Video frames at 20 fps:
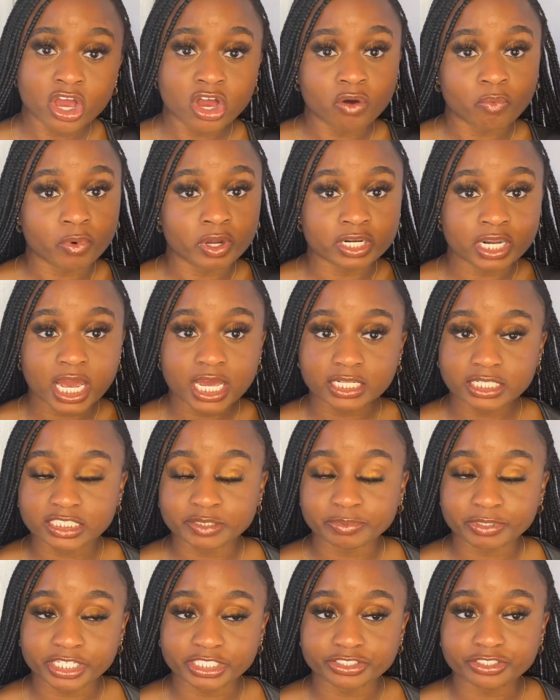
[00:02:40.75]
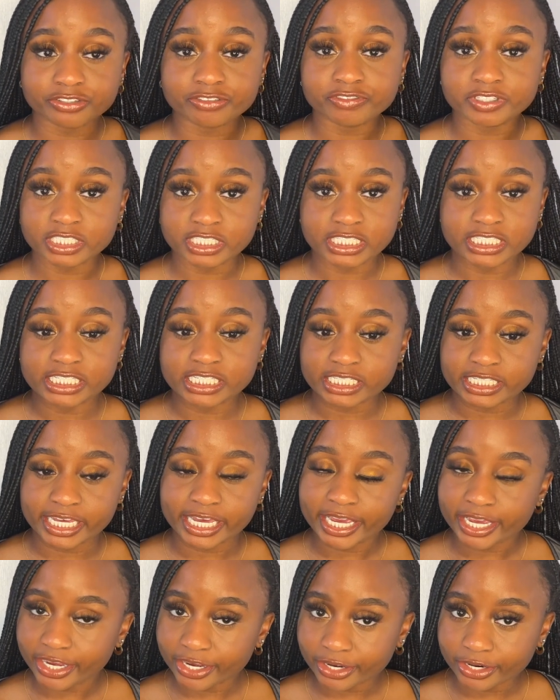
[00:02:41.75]
With knotless braids, you're feeding in the
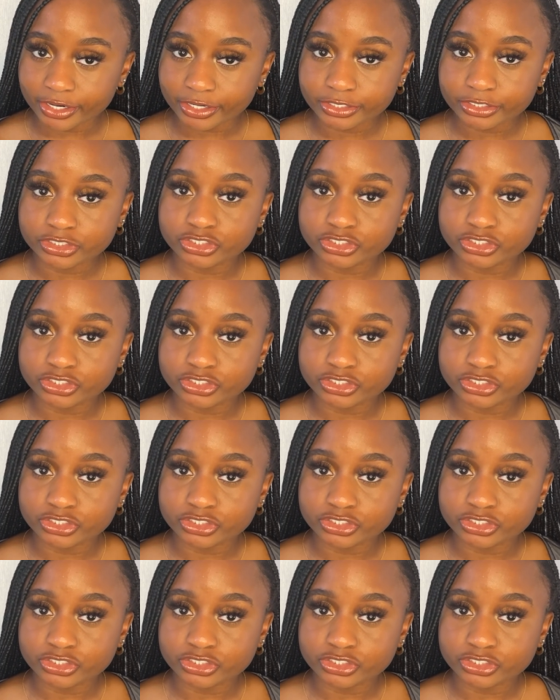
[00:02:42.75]
hair.